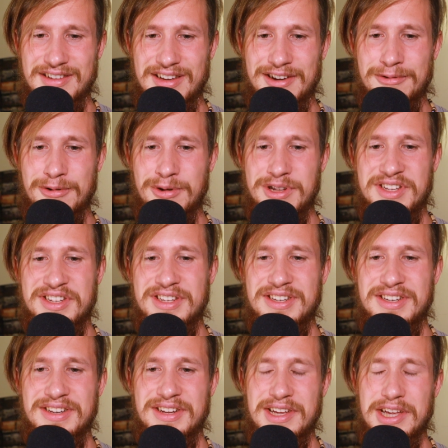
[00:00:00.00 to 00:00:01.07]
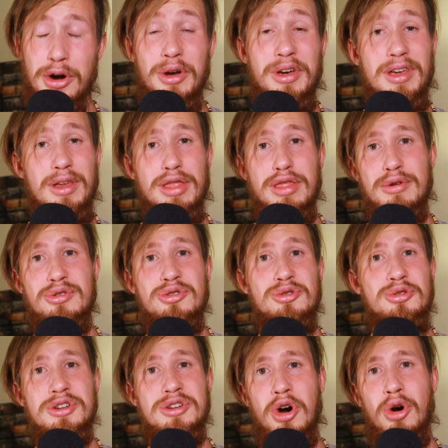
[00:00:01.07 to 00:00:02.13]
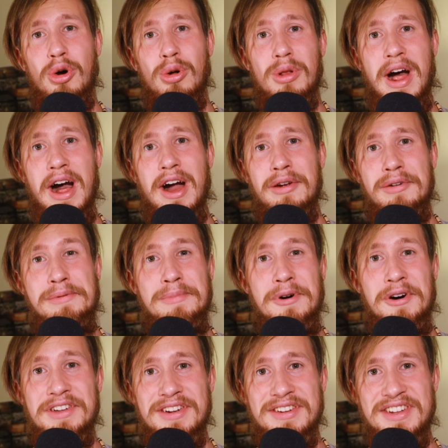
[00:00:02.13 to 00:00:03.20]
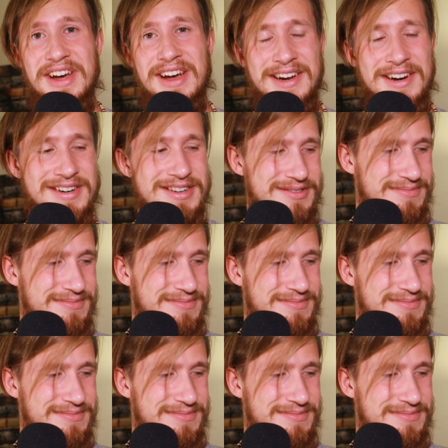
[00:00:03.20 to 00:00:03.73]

I was going through the whole Harry Potter saga.